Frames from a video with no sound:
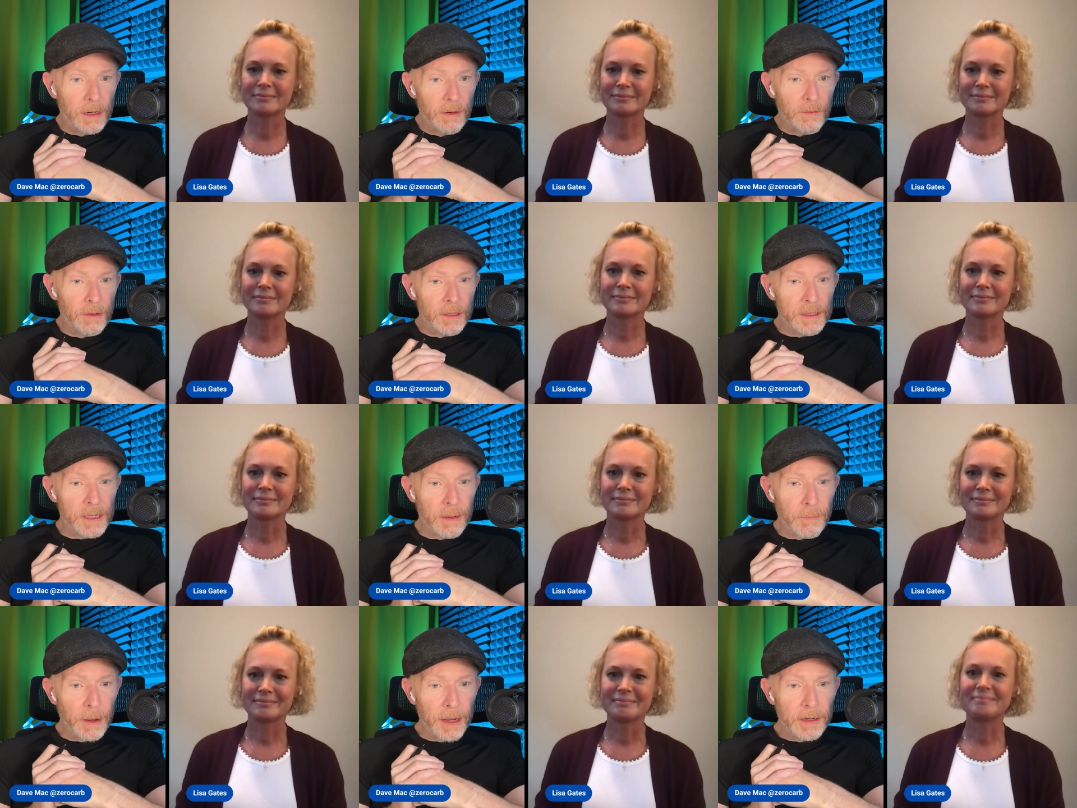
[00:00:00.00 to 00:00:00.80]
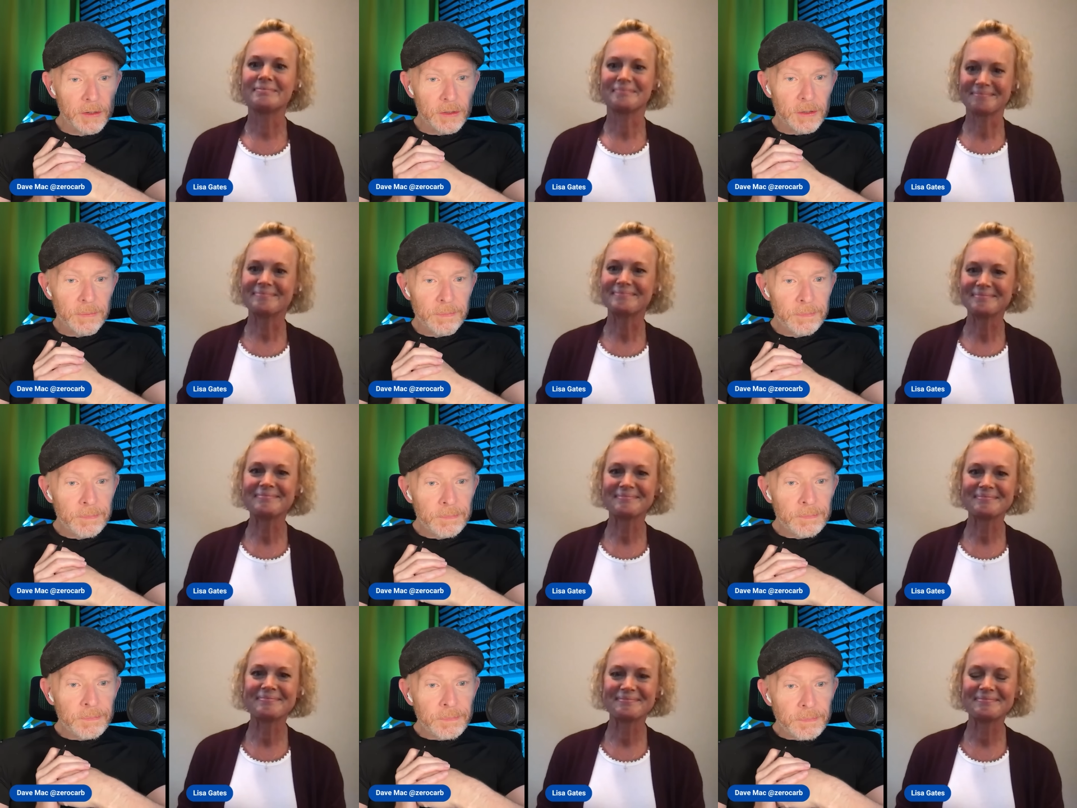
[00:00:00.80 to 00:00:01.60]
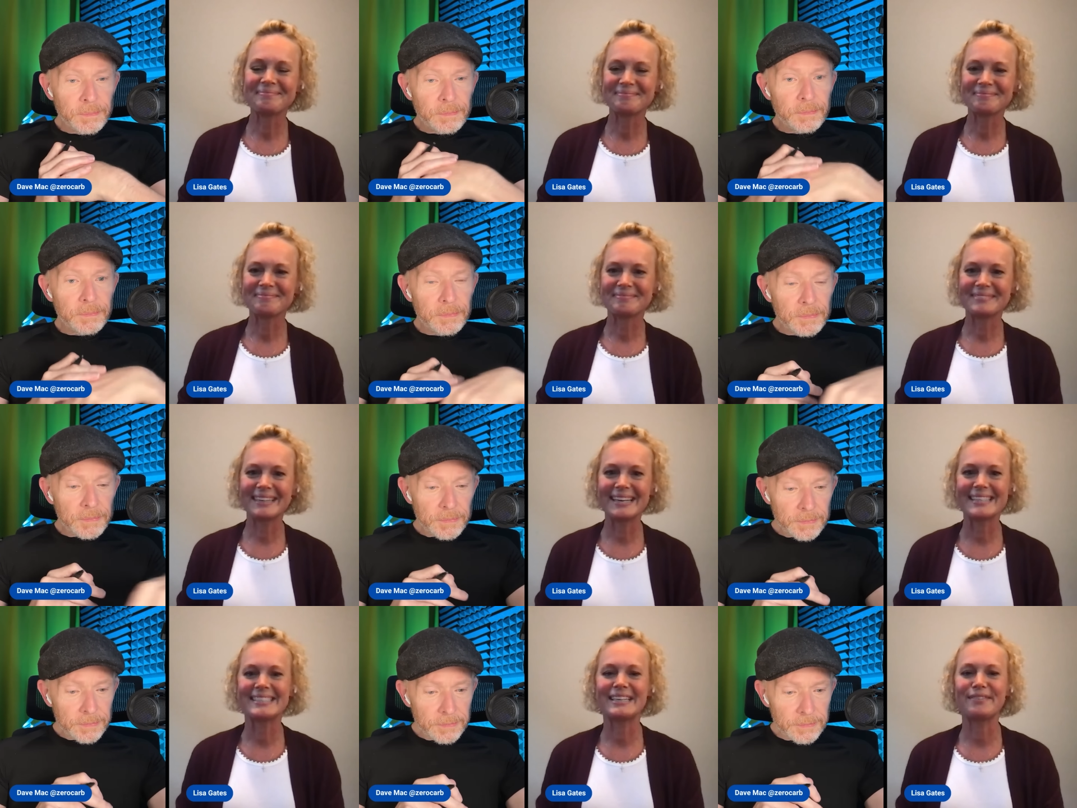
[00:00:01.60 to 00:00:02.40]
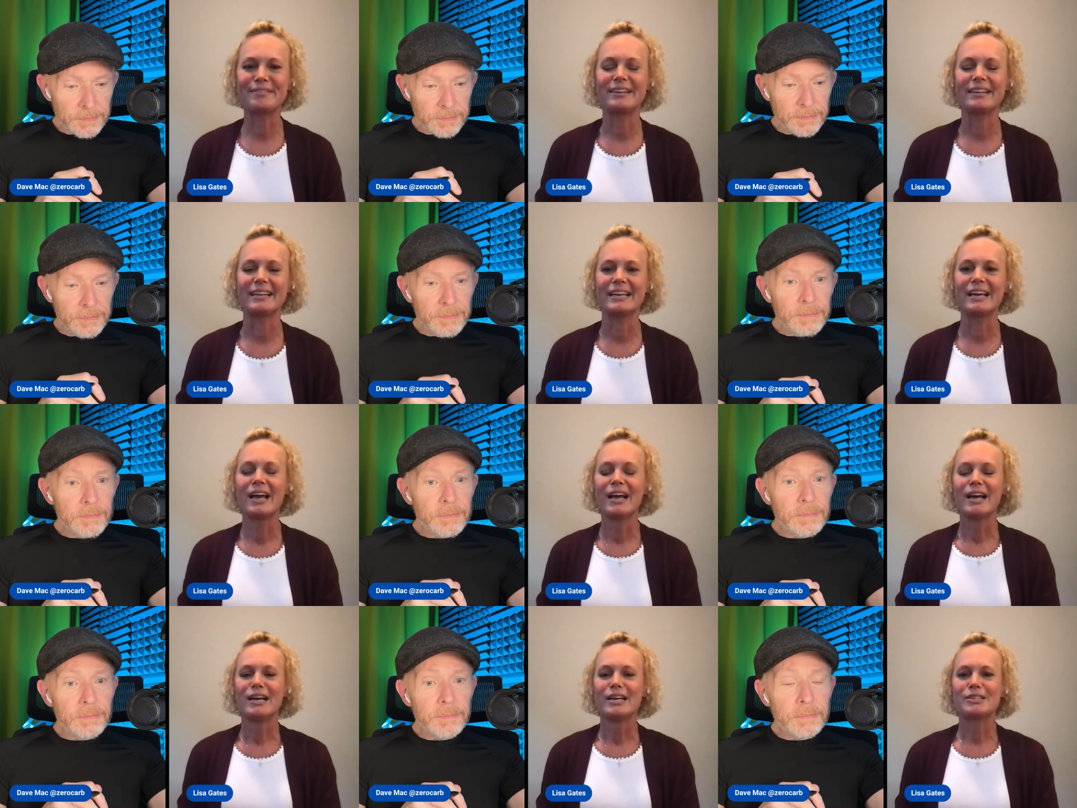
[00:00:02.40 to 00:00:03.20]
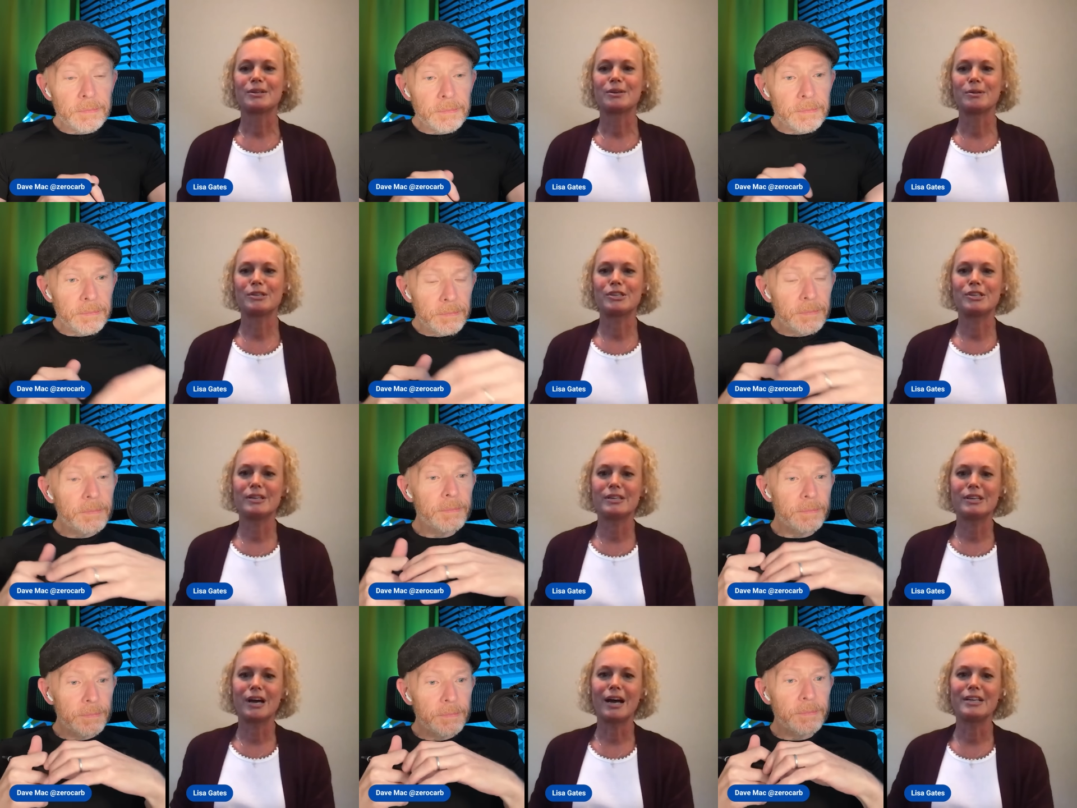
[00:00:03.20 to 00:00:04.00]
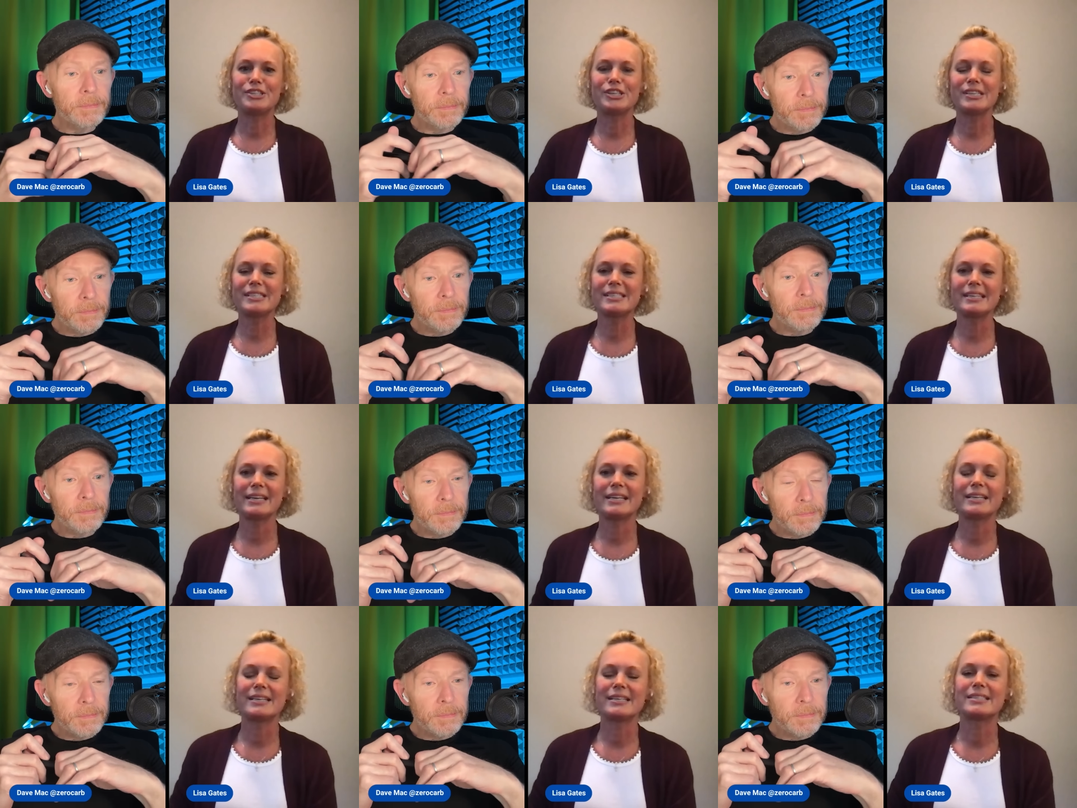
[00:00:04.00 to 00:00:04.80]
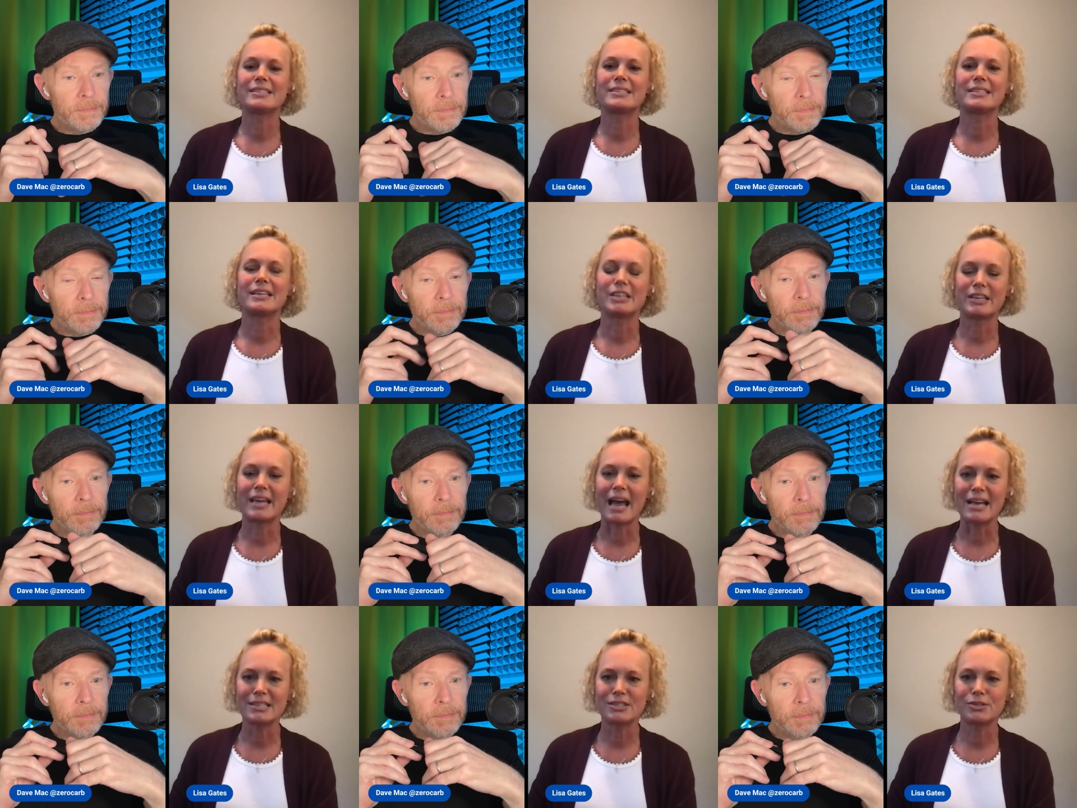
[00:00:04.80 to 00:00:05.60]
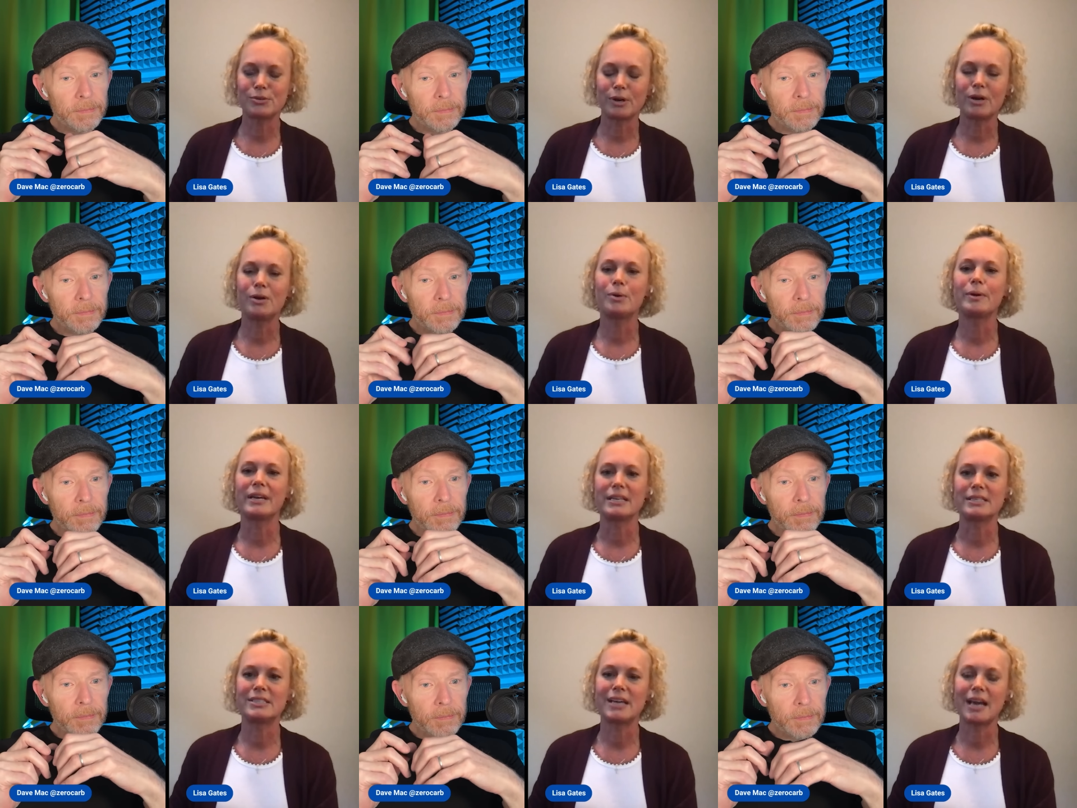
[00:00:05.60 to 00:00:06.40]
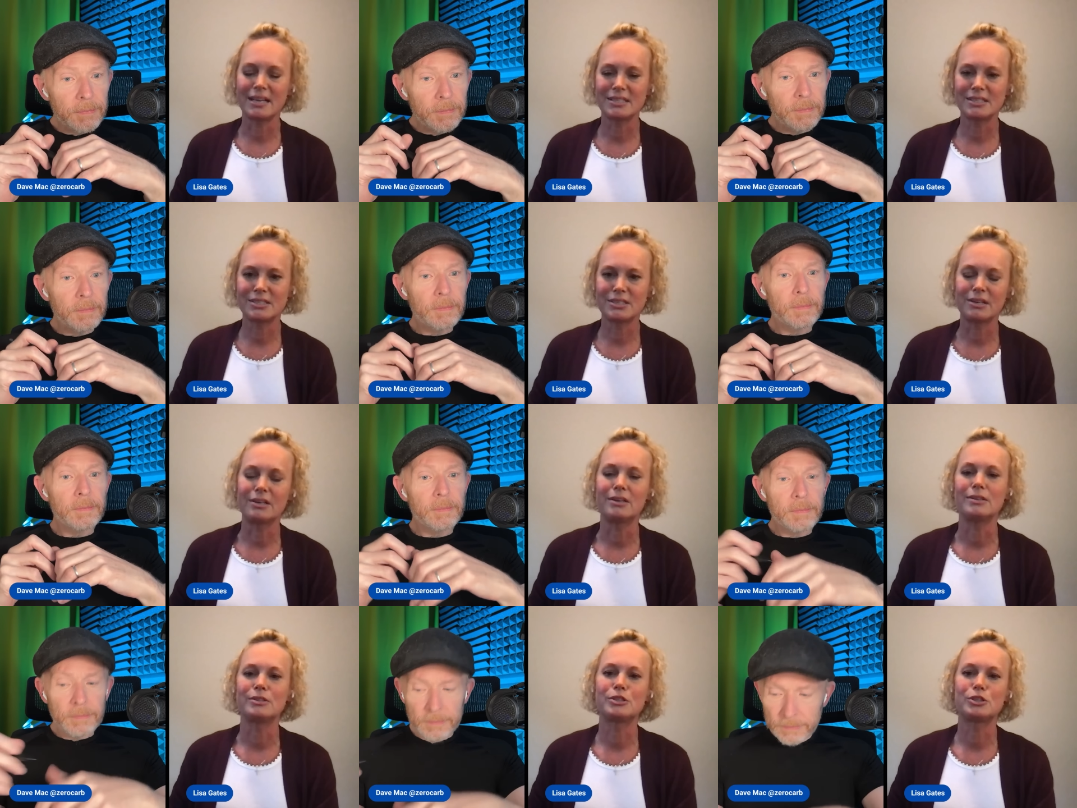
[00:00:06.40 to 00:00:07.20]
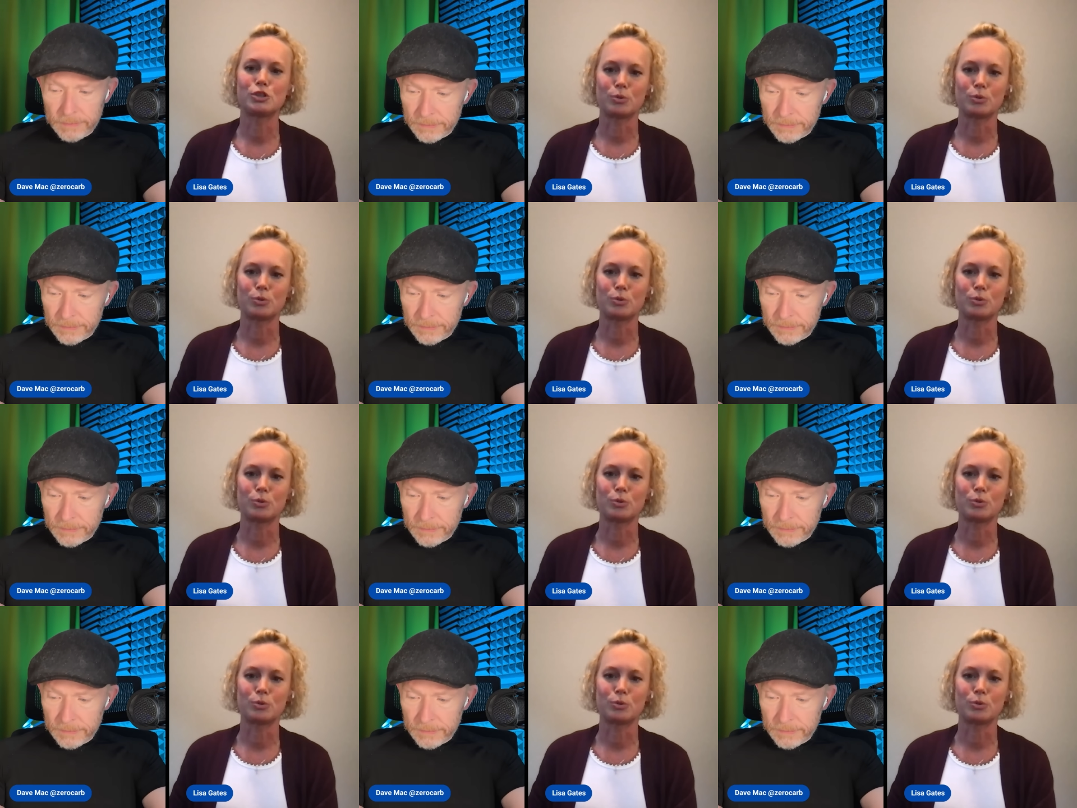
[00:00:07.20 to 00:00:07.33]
Speaker 1: kind of on the same page?
Speaker 2: Yes, definitely. So uh, GIST is gastrointestinal